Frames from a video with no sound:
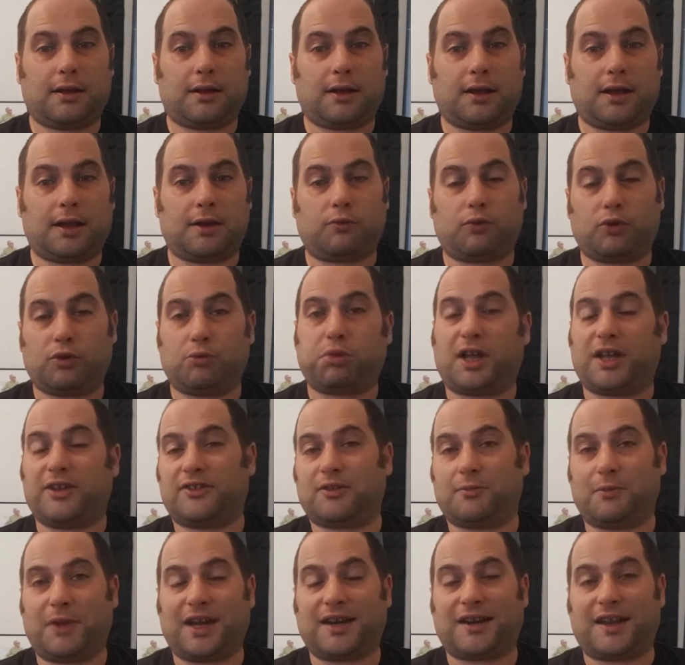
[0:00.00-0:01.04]
Ed Wood plays
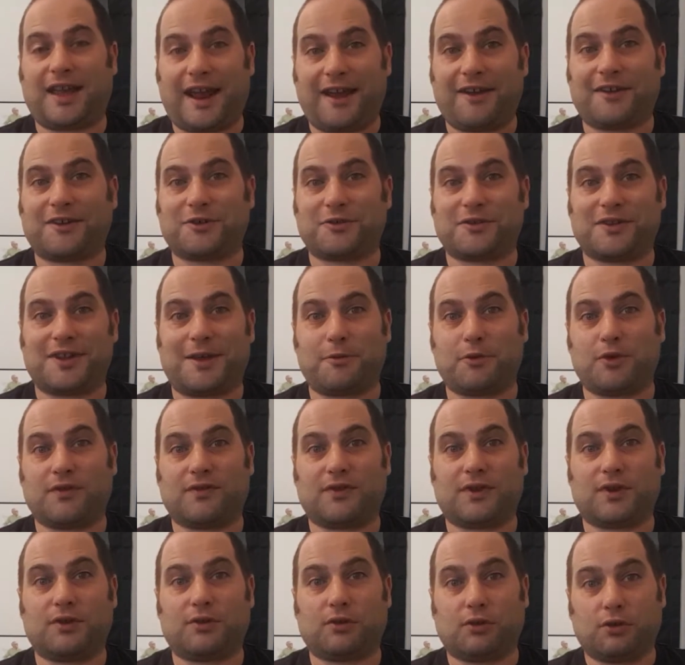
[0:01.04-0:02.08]
the main character in that movie,